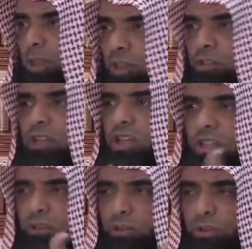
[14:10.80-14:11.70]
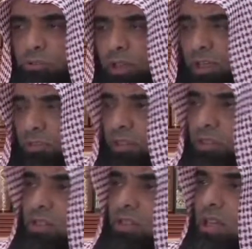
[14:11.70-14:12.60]
the intercession for the
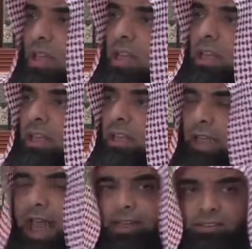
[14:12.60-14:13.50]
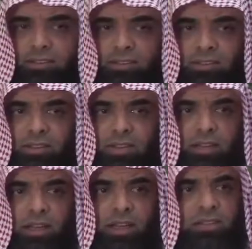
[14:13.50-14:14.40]
believers, that
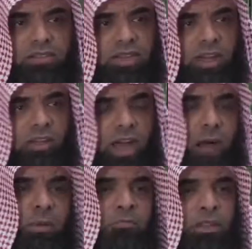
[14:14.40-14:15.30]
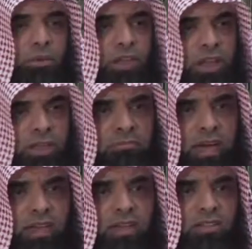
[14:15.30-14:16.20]
is in common between him
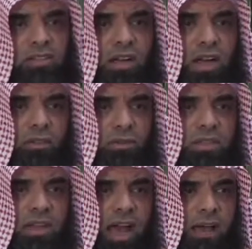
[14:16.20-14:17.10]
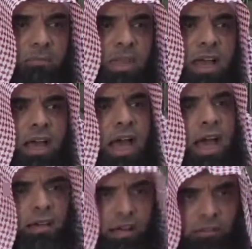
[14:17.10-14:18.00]
alayhi salatu wa salam
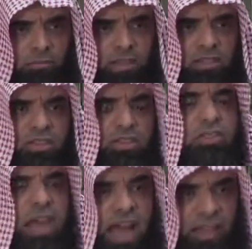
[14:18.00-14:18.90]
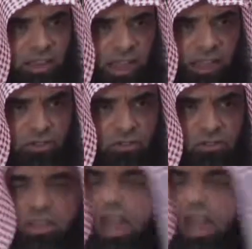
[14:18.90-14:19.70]
and other messengers and the angels